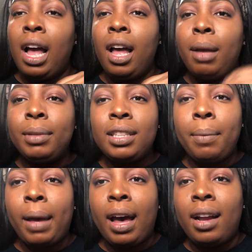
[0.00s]
It's
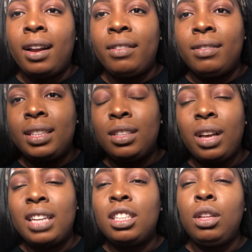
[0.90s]
not bad. It's
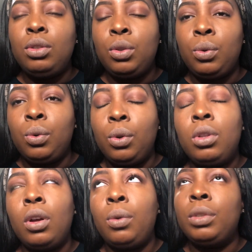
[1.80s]
okay. It's a little too cool
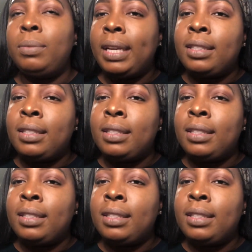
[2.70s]
tone, which makes